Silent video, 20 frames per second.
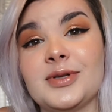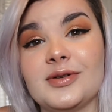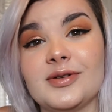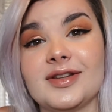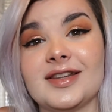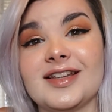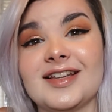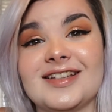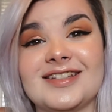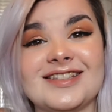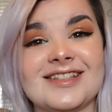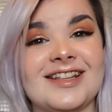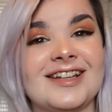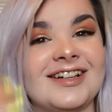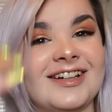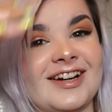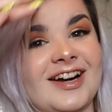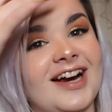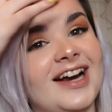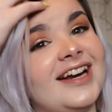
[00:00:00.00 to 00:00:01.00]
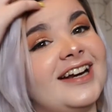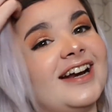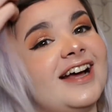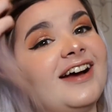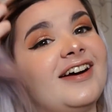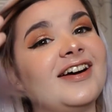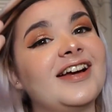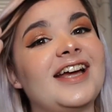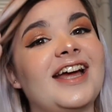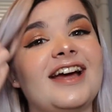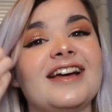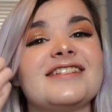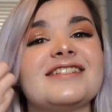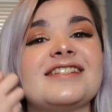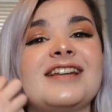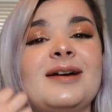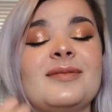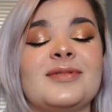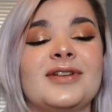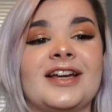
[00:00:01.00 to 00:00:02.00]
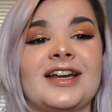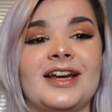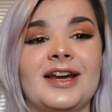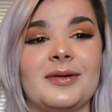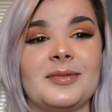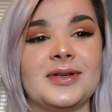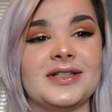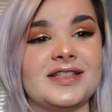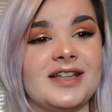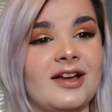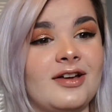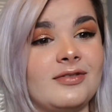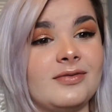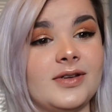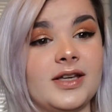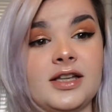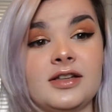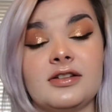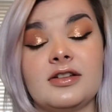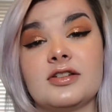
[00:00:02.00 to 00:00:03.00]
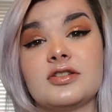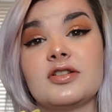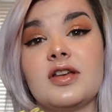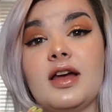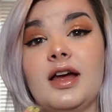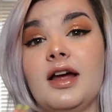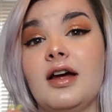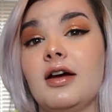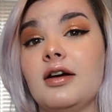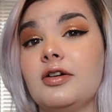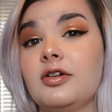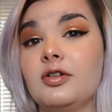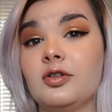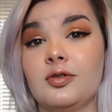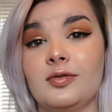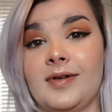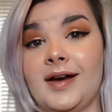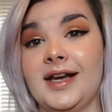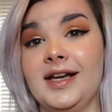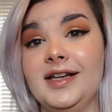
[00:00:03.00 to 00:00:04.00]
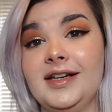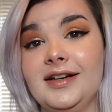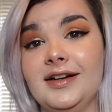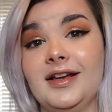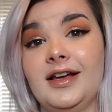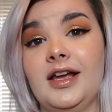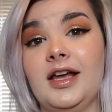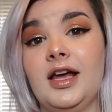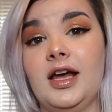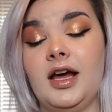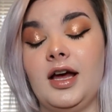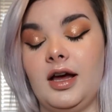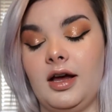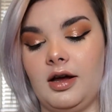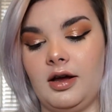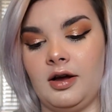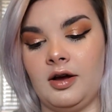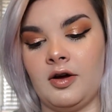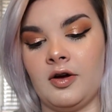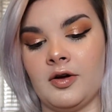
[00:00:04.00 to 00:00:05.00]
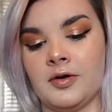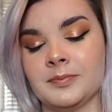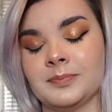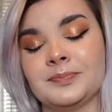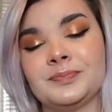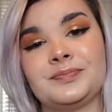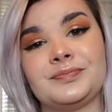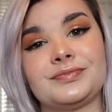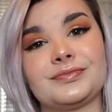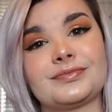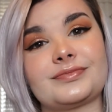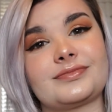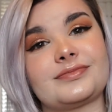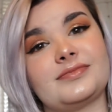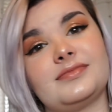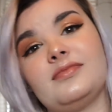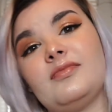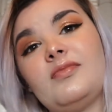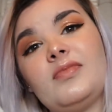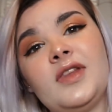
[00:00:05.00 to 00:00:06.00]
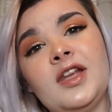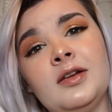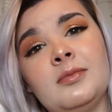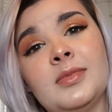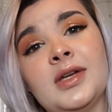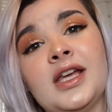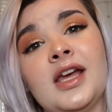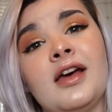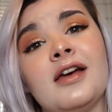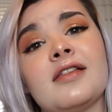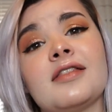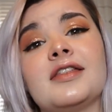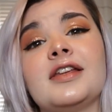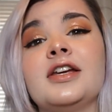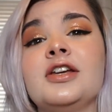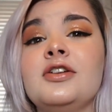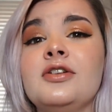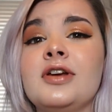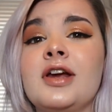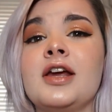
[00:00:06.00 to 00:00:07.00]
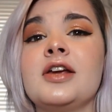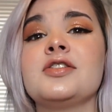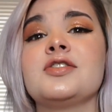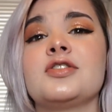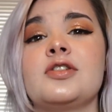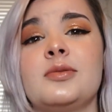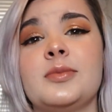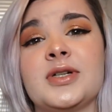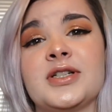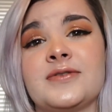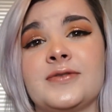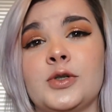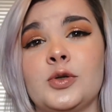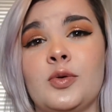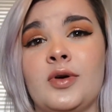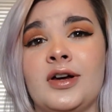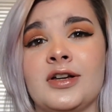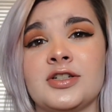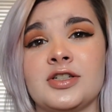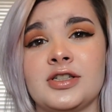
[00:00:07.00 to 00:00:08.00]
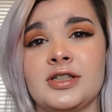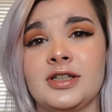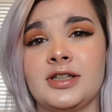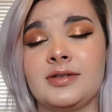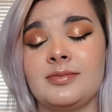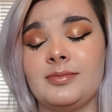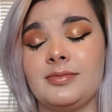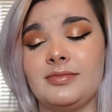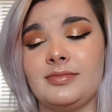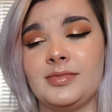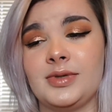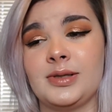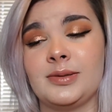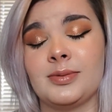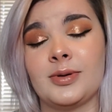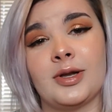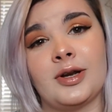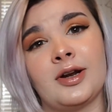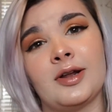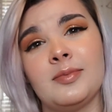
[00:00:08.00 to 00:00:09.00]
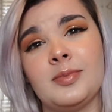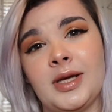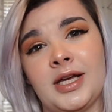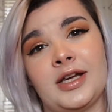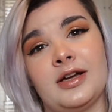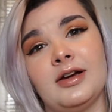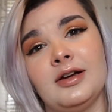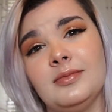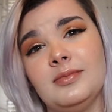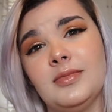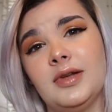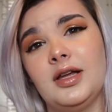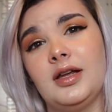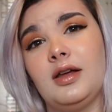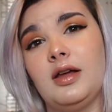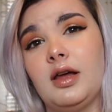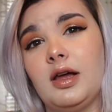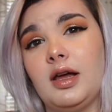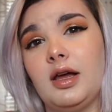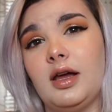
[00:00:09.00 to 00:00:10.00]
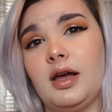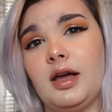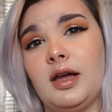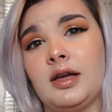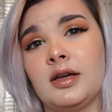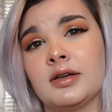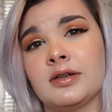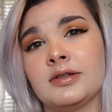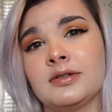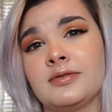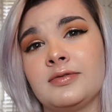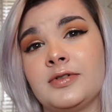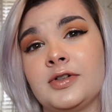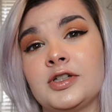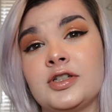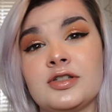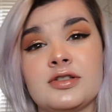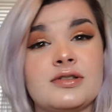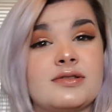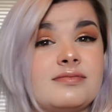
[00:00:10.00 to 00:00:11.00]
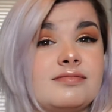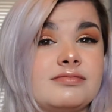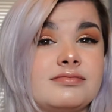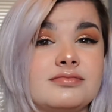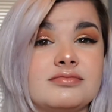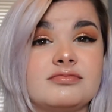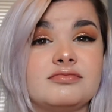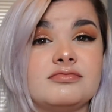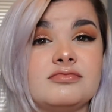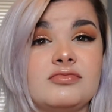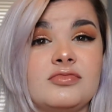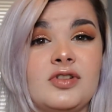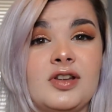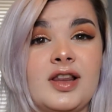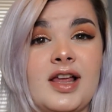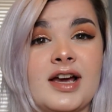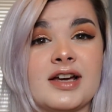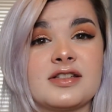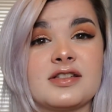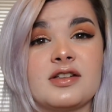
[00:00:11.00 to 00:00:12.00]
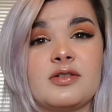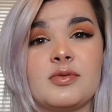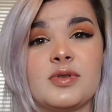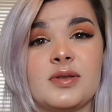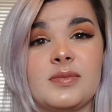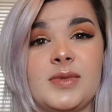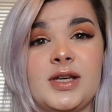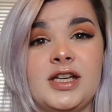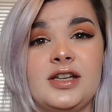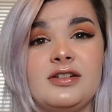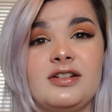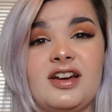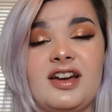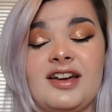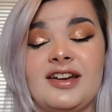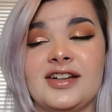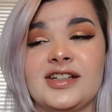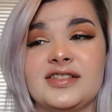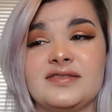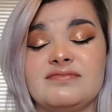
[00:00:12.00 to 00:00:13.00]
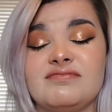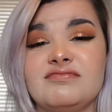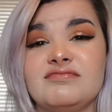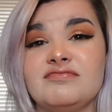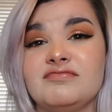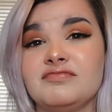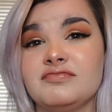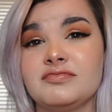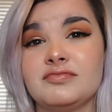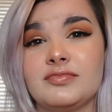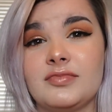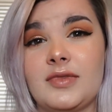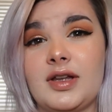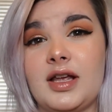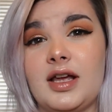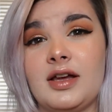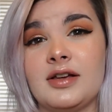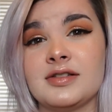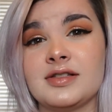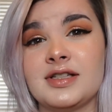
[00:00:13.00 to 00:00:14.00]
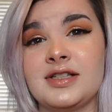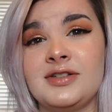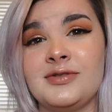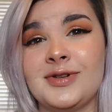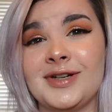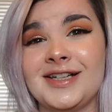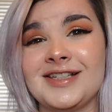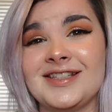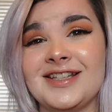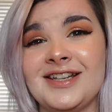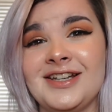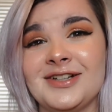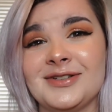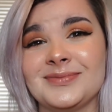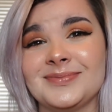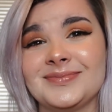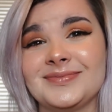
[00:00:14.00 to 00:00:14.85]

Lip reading: with this look right now. I can't stop looking at myself. It looks great. But yeah, thank you guys so much for watching me put on makeup and for just relaxing with me, and I'll see you when I see you.